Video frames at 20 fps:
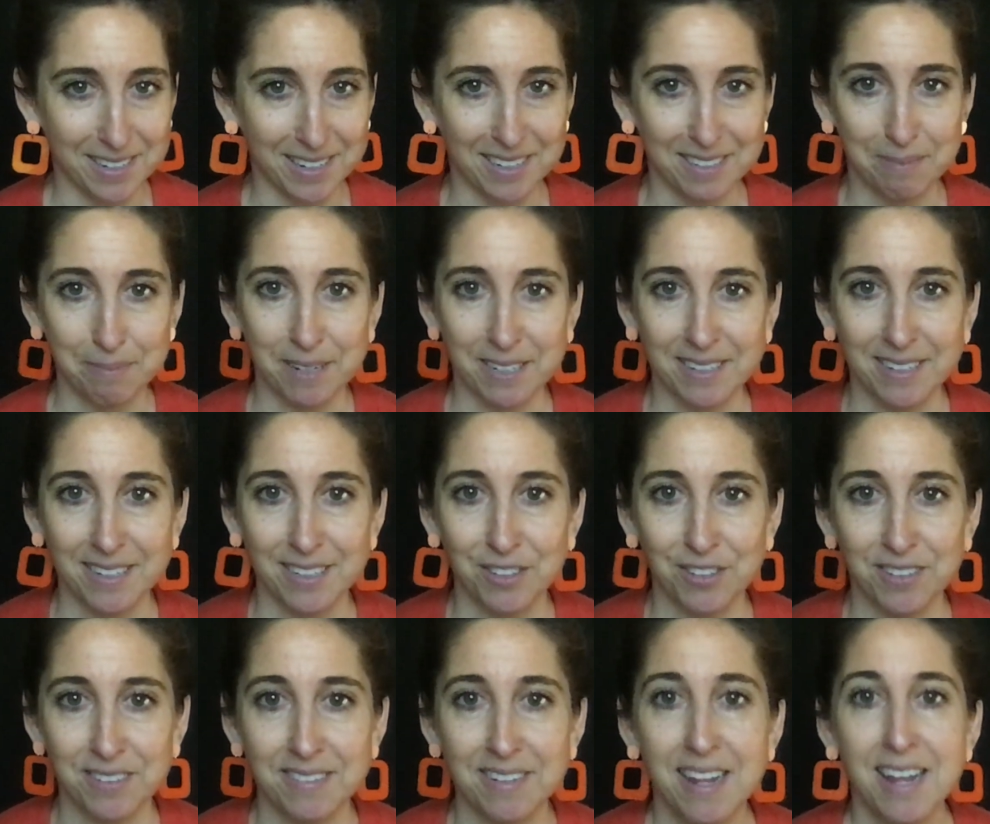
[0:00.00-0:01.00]

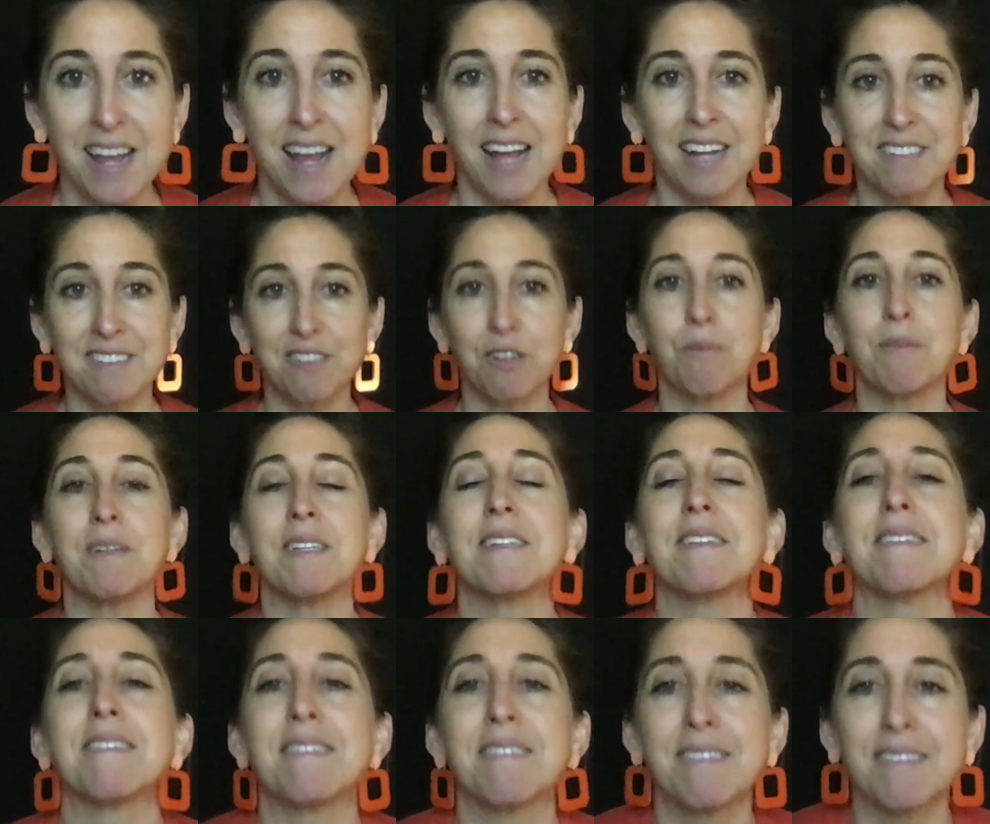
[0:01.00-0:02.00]
expectations, and so we
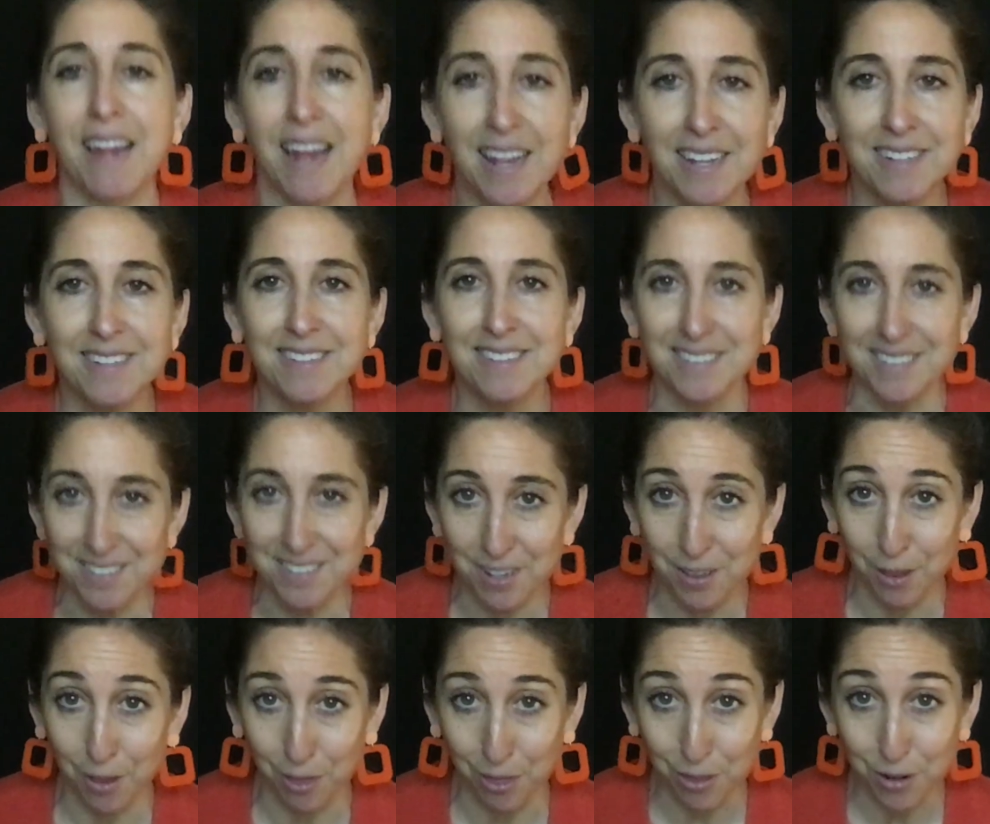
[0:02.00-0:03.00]
descend into
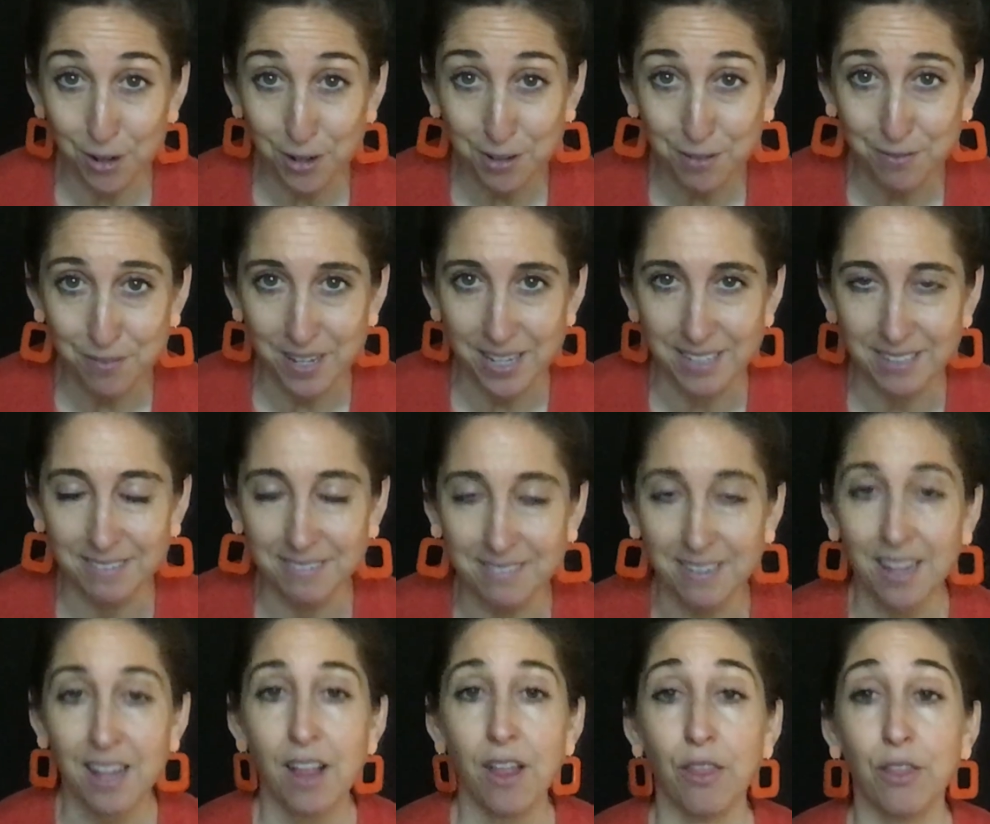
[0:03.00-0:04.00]
the third phase,
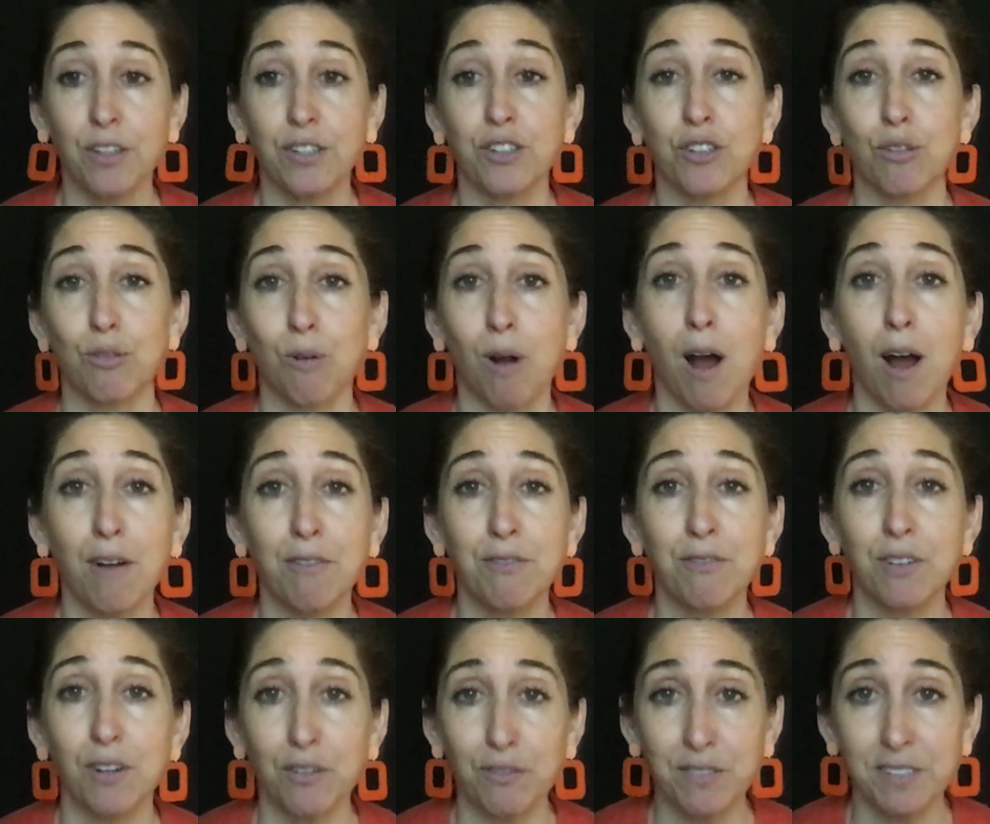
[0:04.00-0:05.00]
the
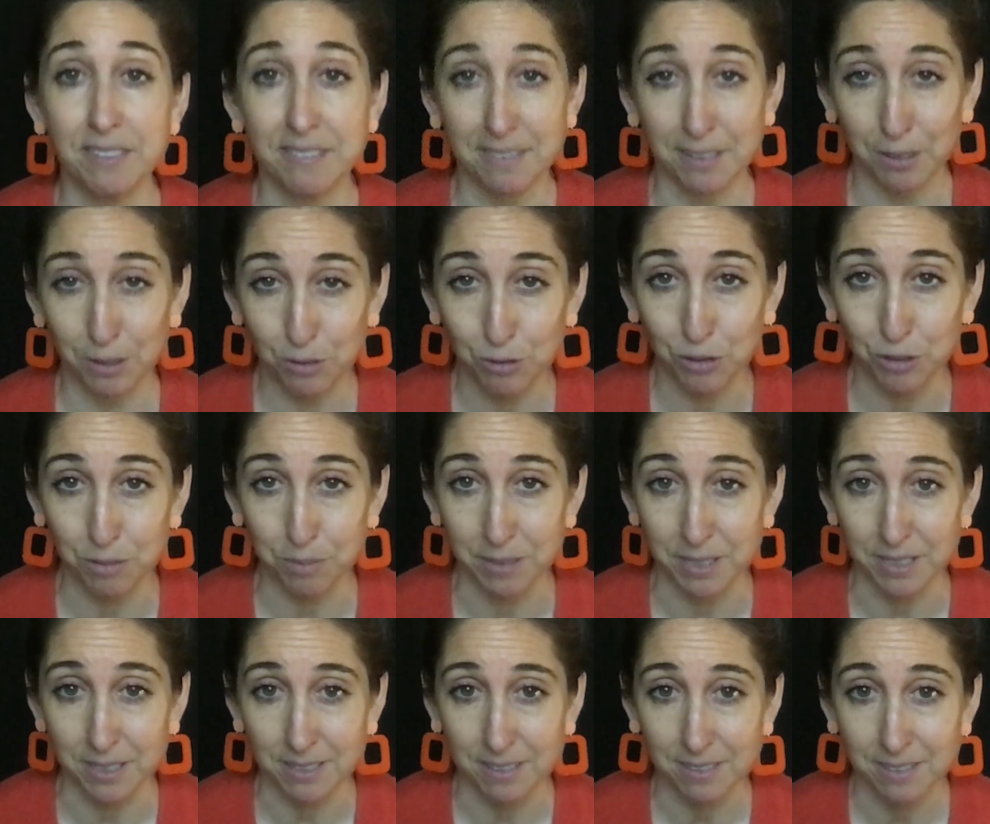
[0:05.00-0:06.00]
trough of
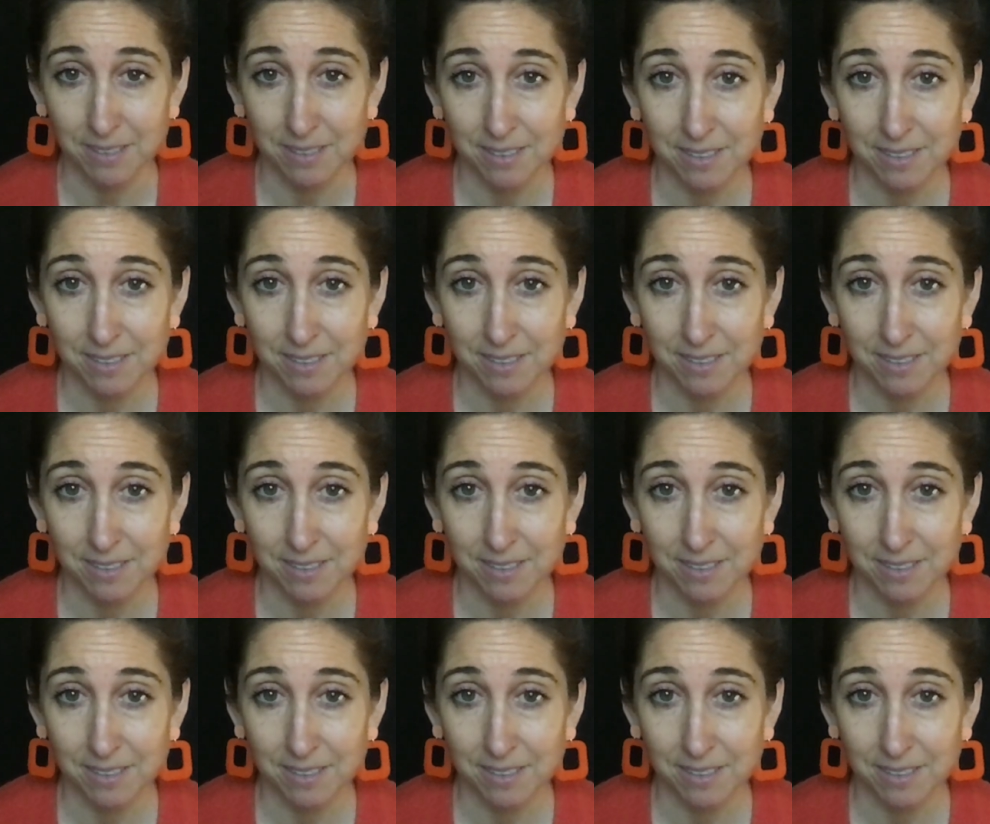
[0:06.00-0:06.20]
disillusionment.